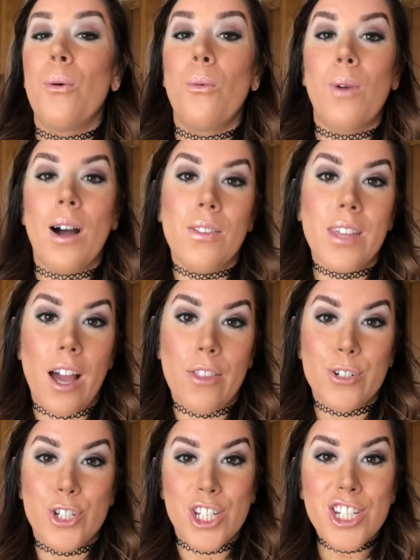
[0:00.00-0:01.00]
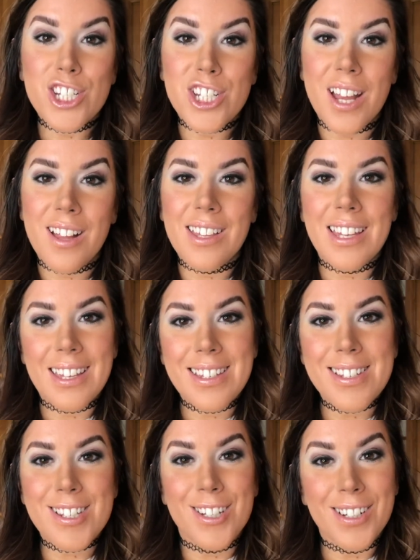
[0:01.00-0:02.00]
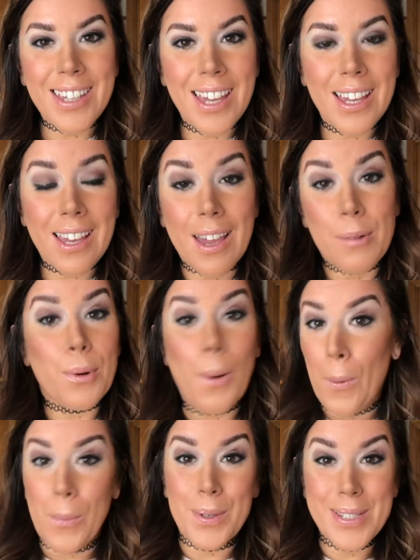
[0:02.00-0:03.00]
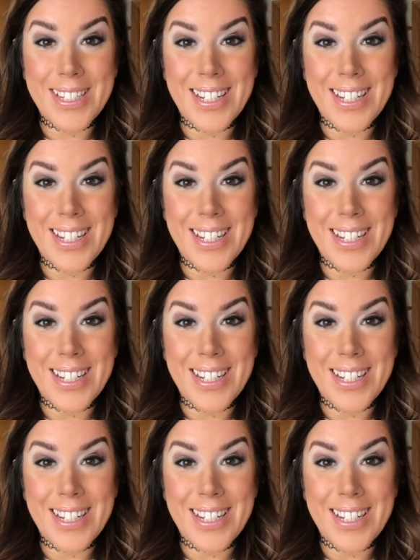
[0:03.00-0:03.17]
while the other cheese shell is cooking, and we're almost